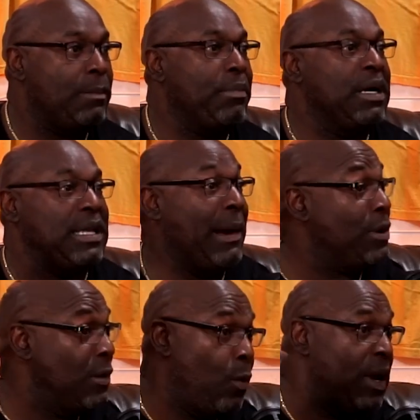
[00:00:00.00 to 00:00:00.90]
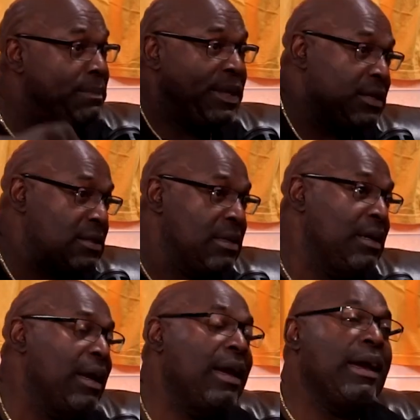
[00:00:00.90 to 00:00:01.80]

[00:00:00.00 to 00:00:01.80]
but I'm going to whip this. Mm-hmm.